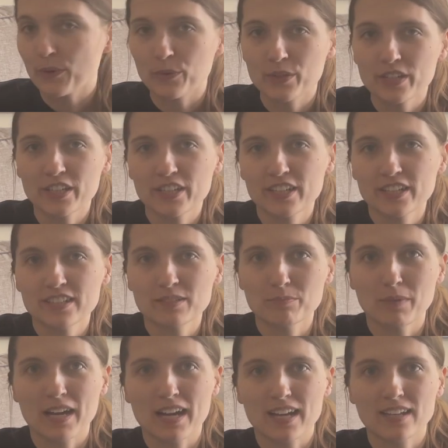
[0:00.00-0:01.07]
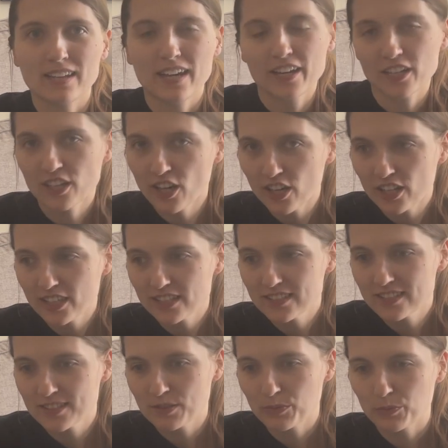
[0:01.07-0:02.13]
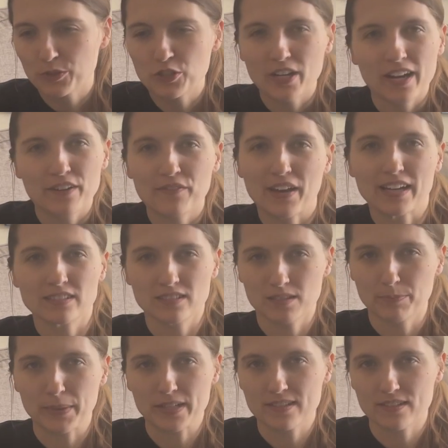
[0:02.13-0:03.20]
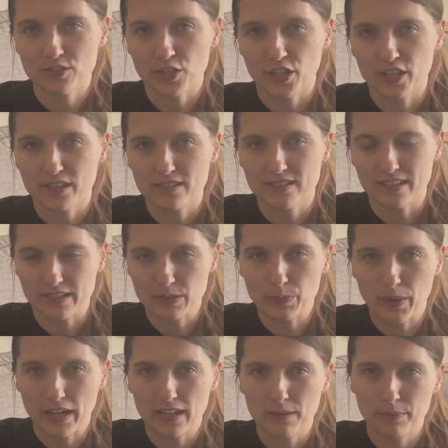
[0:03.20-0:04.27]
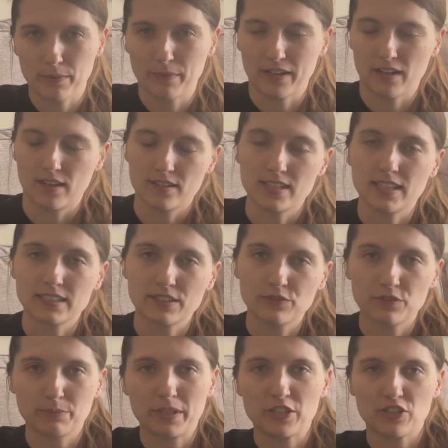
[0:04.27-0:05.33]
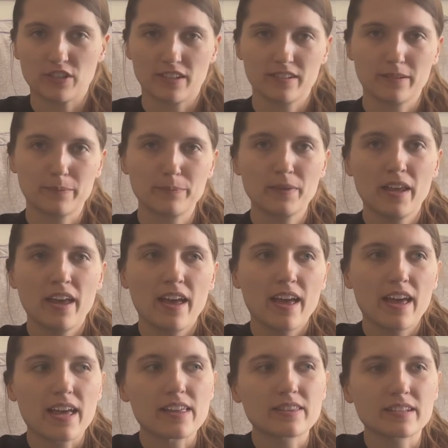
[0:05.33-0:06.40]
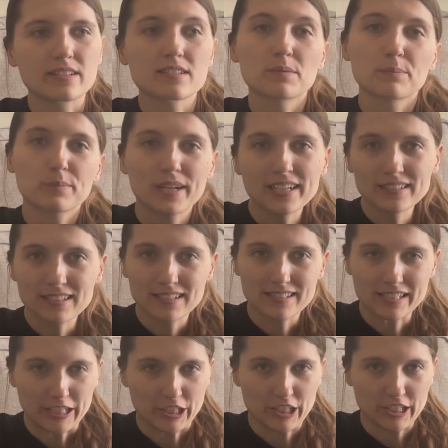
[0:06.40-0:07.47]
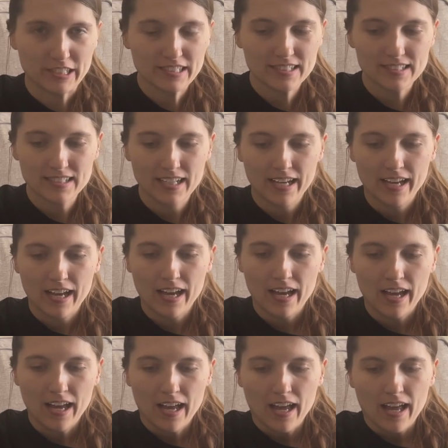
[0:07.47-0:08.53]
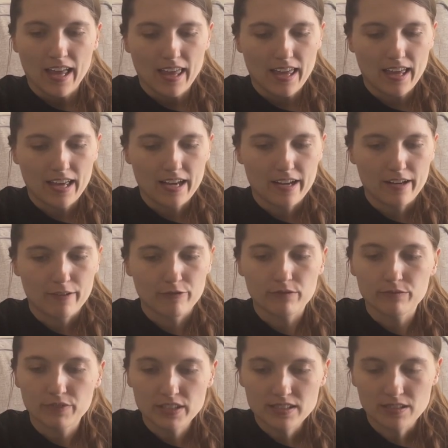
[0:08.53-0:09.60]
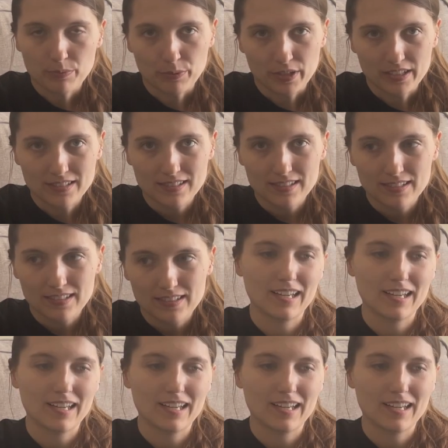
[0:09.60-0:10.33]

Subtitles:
ordered my care cards, which kind of act as business cards as well. I put my contact information on them, and then some branding stickers from Vistaprint.